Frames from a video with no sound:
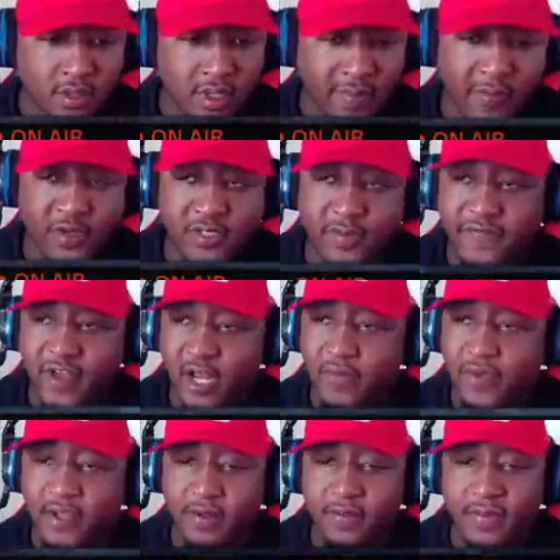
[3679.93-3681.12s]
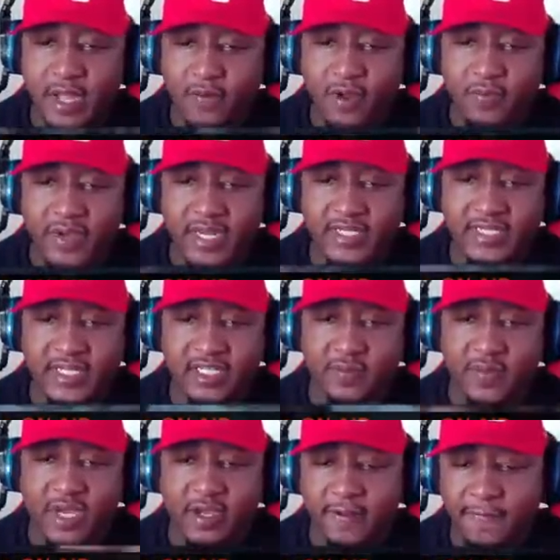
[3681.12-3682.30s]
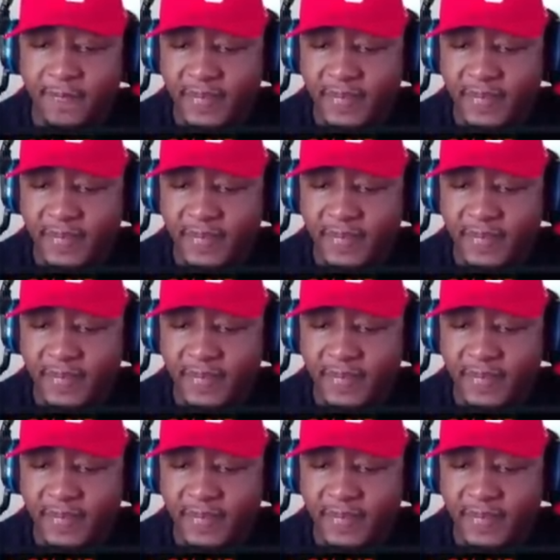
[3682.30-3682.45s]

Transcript: Am I supposed to be following him? I wasn't paying attention, man.